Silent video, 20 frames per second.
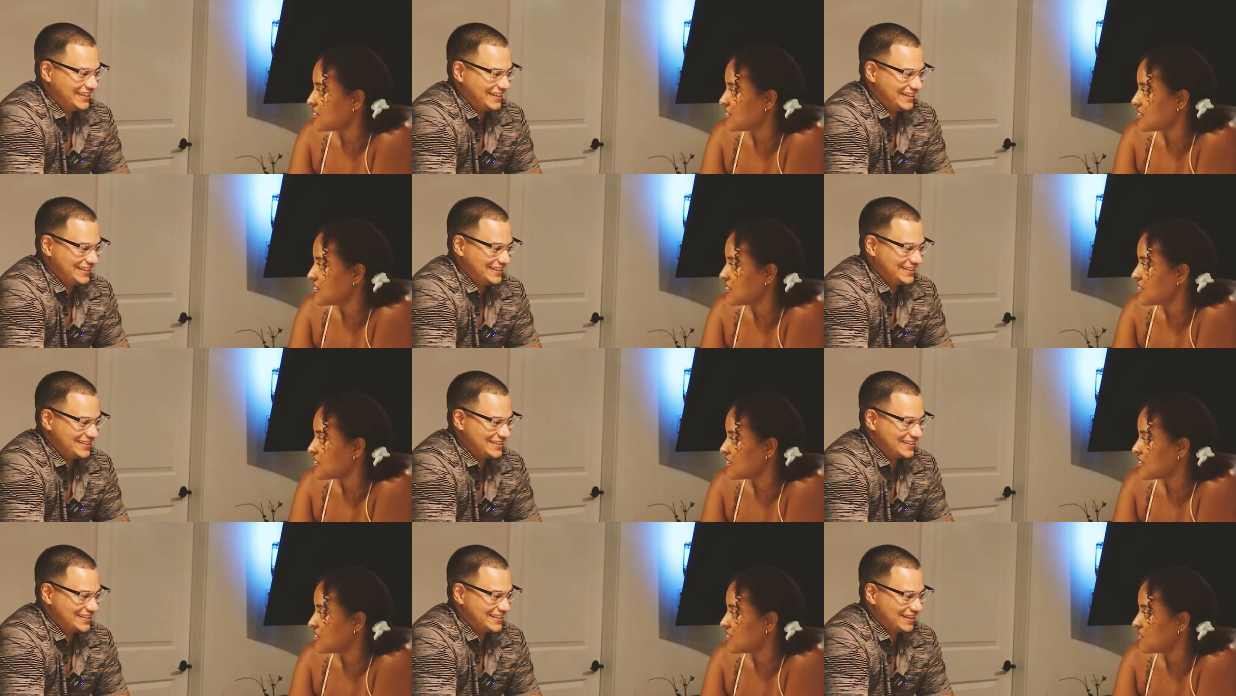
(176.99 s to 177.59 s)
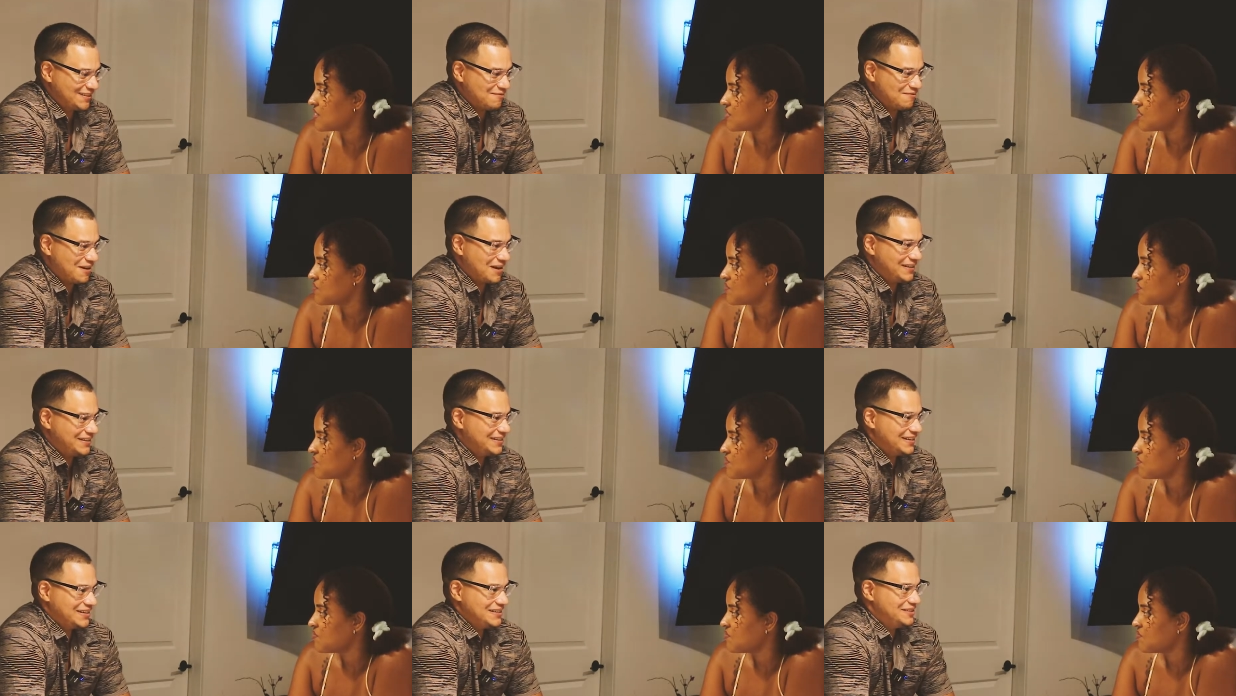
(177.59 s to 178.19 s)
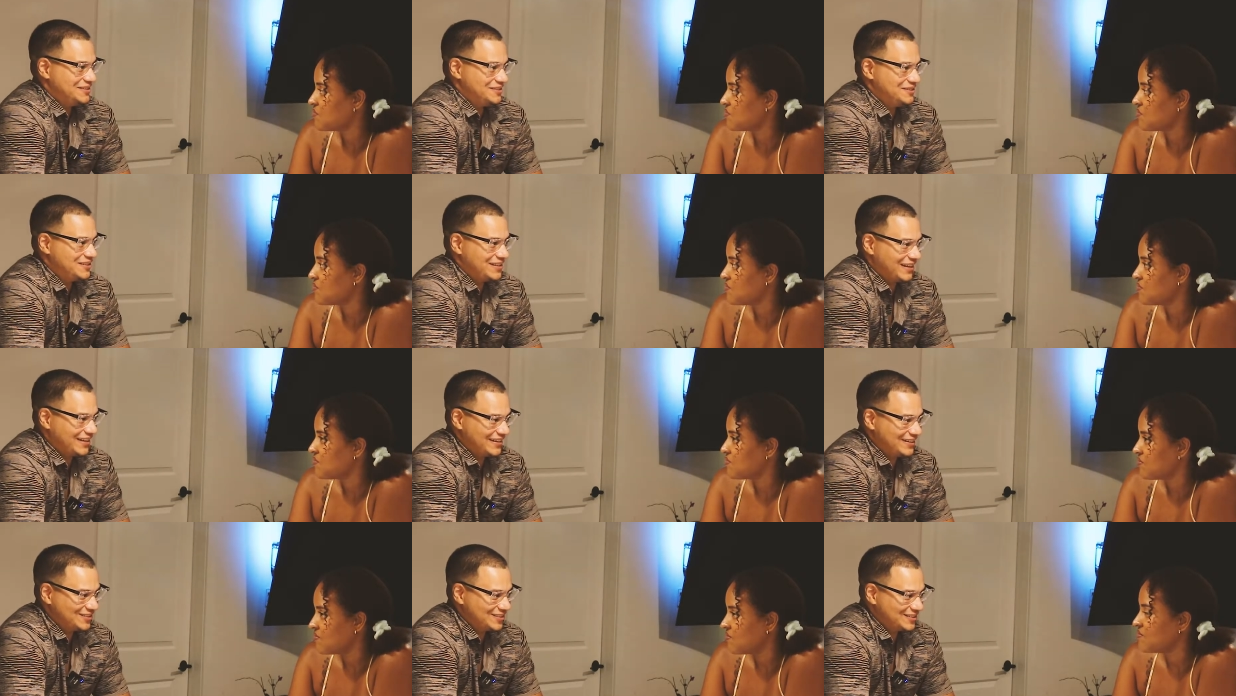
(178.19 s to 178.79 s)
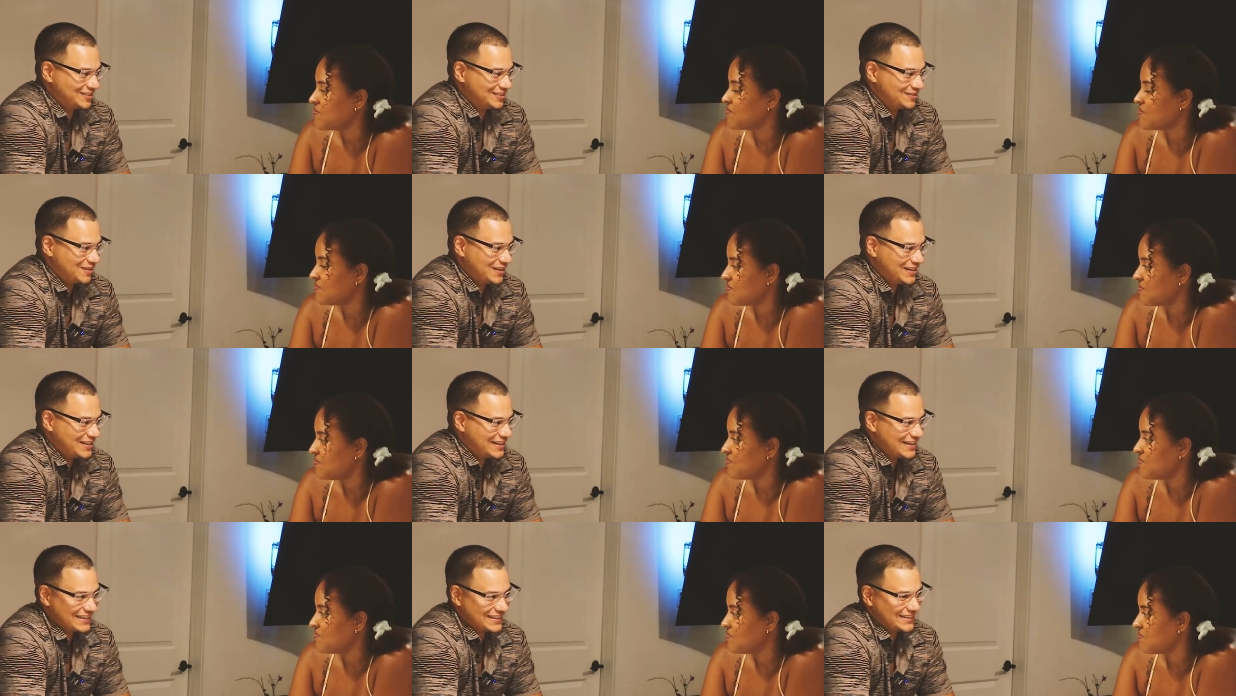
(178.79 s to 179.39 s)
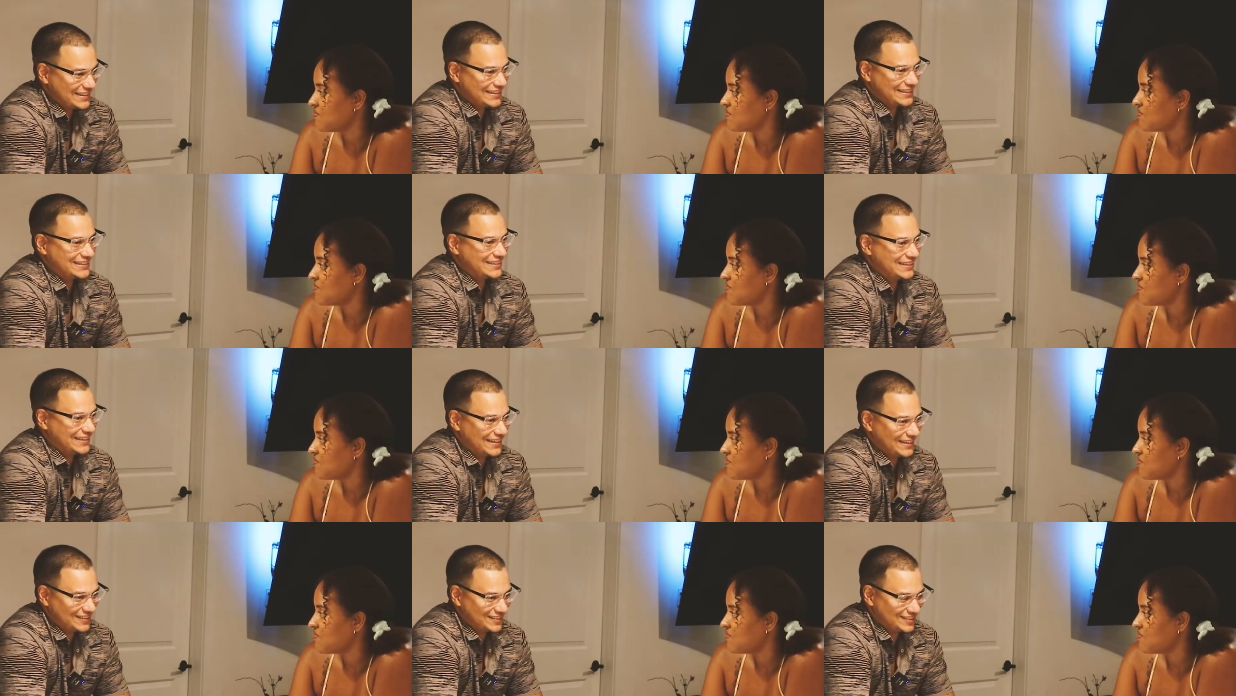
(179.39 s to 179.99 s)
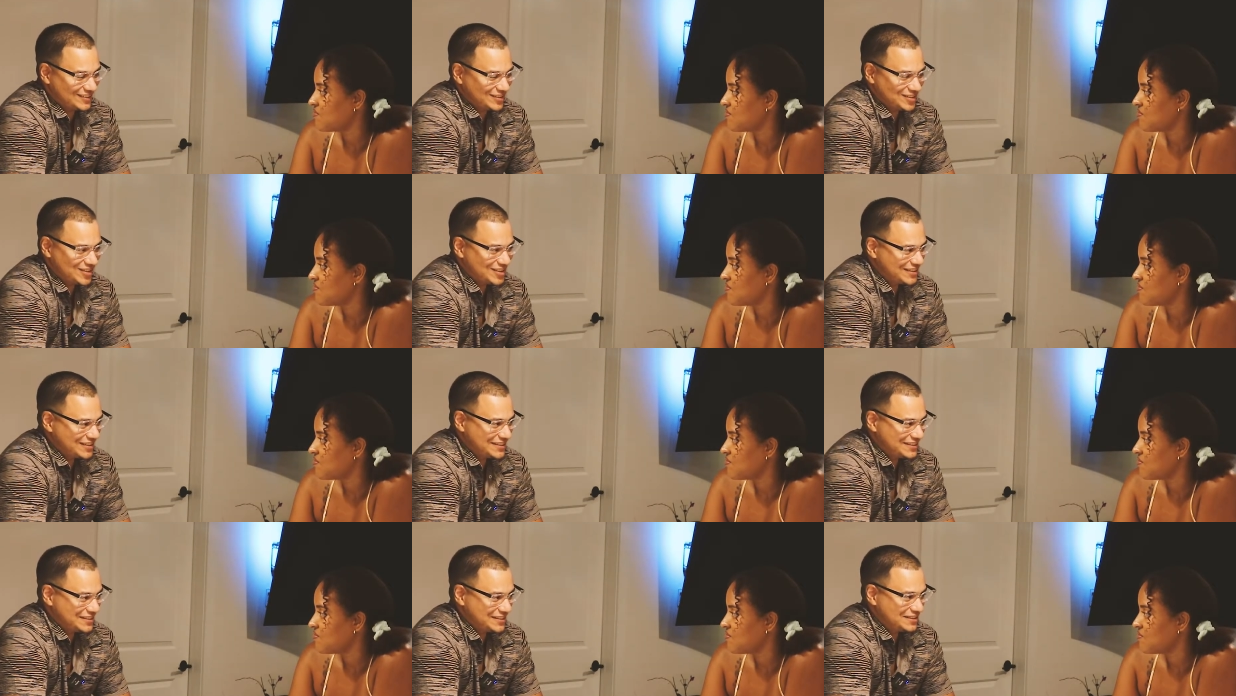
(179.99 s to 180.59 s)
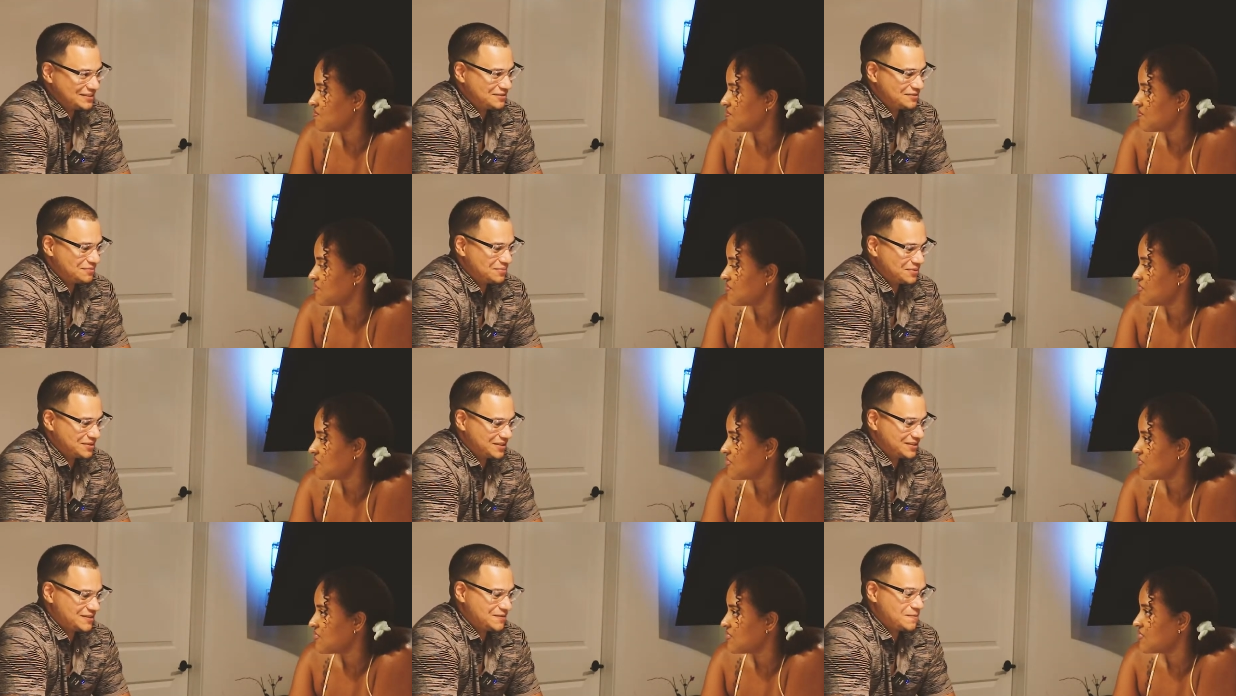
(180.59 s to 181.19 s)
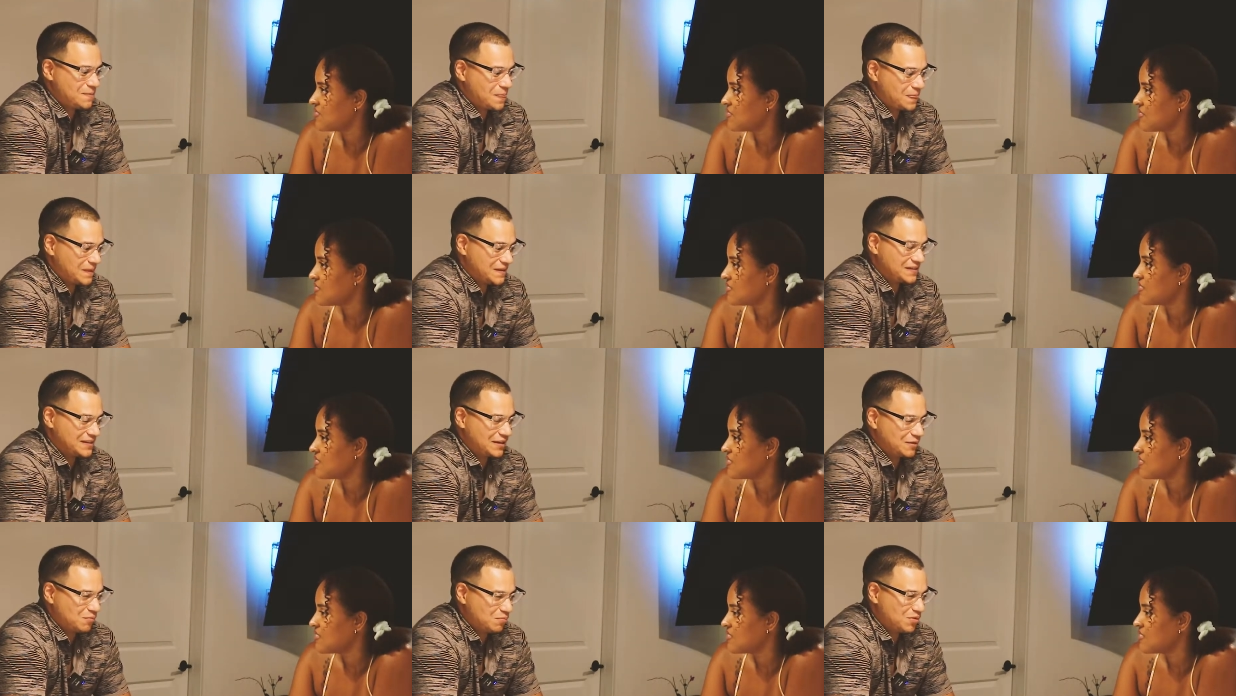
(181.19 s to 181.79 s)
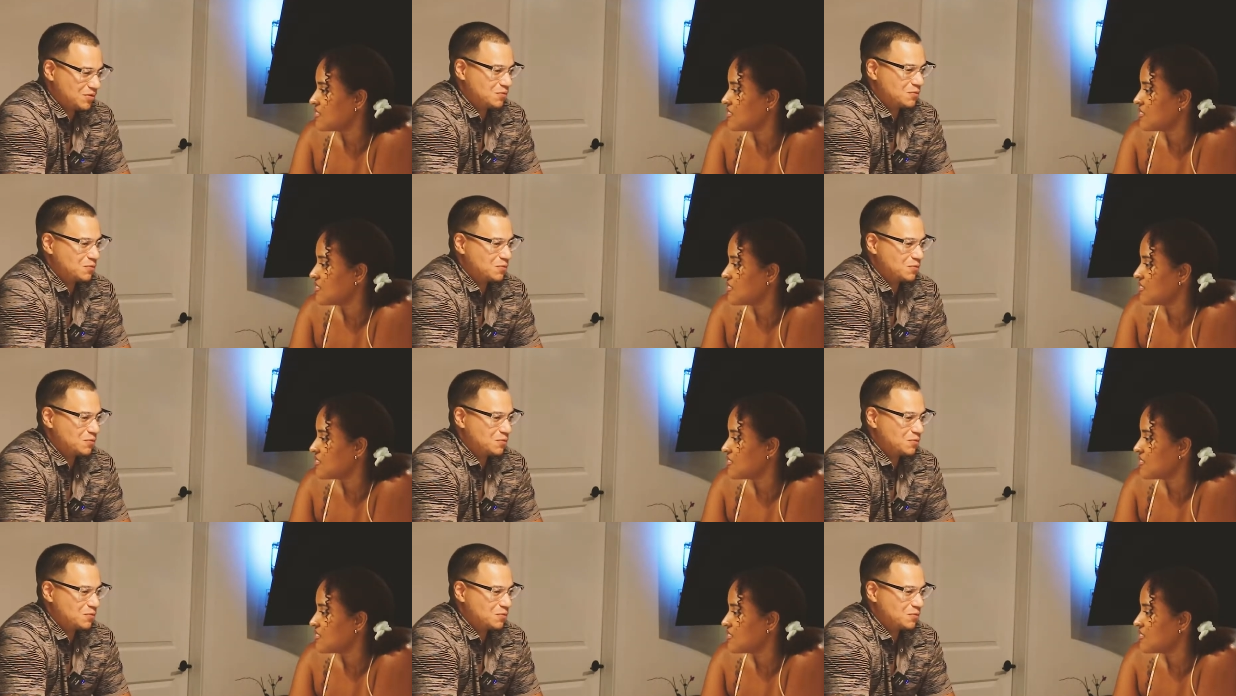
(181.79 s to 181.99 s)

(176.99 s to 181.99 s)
Speaker 1: And you're just like, why did I do that? Or mm-hmm. why did I think that? Or all this stuff. But it's like, but